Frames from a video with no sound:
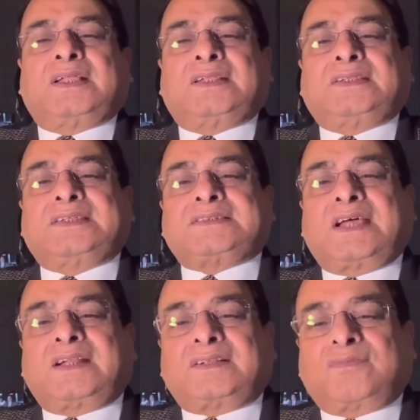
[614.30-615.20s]
These
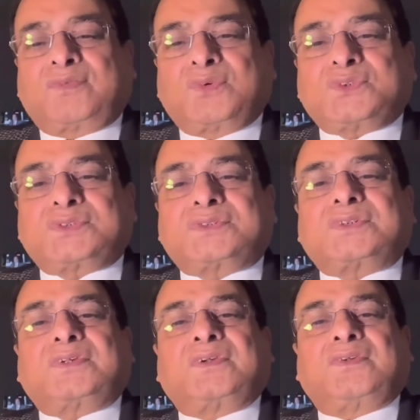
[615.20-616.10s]
are the
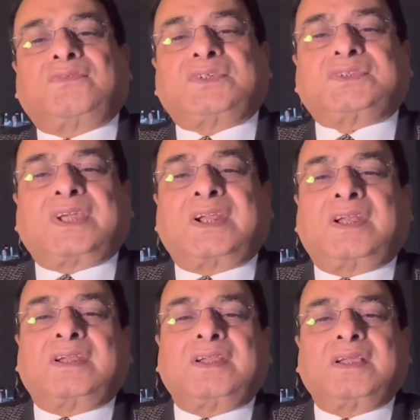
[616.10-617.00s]
foods which
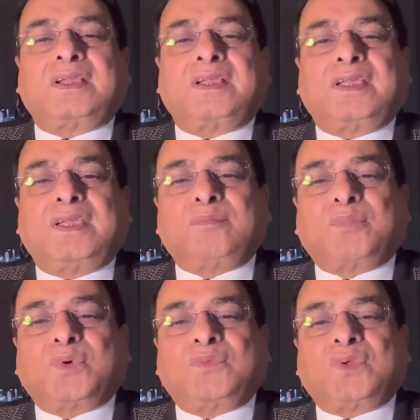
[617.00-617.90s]
can
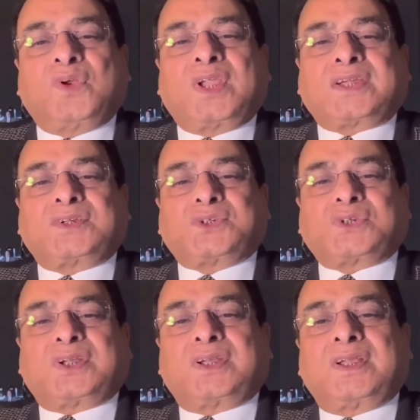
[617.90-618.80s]
improve your
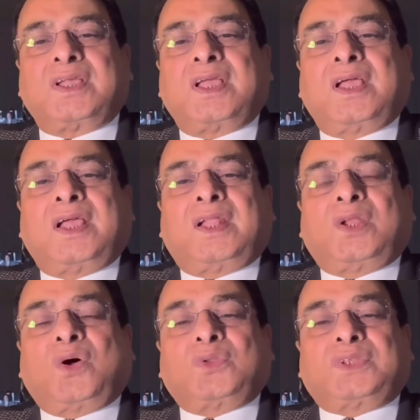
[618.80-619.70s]
lactation.
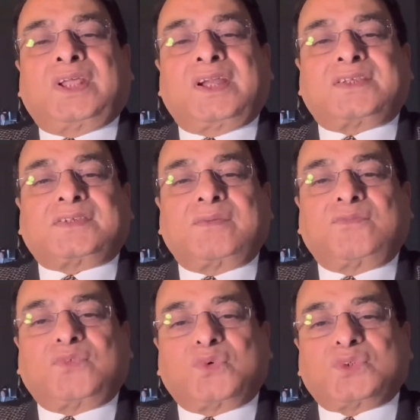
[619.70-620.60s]
Now there are
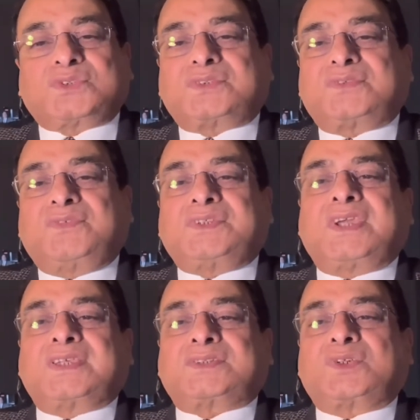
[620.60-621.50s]
some fruits which
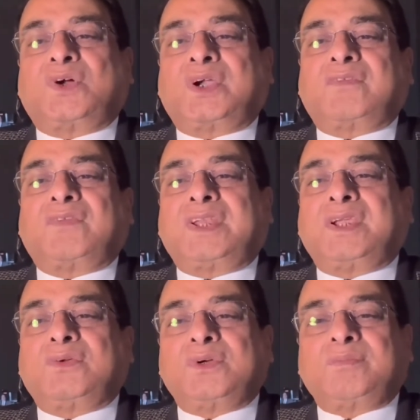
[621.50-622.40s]
has got a
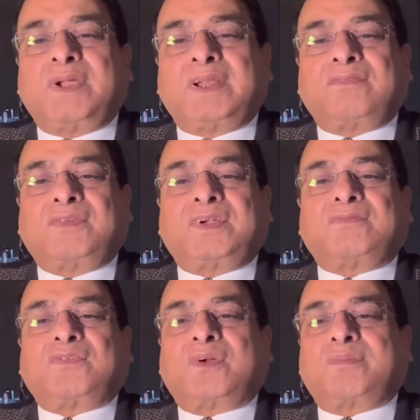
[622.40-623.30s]
very good
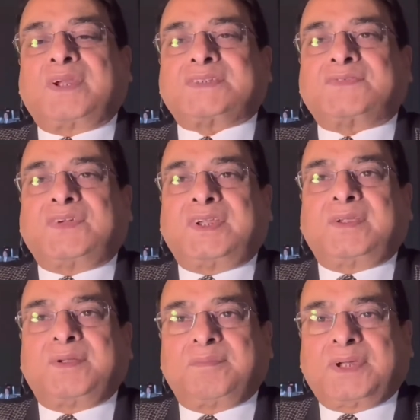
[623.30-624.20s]
benefit for
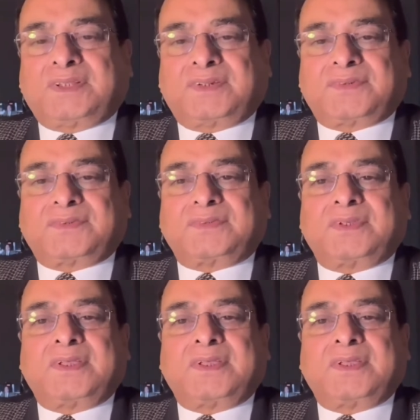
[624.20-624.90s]
breastfeeding mothers.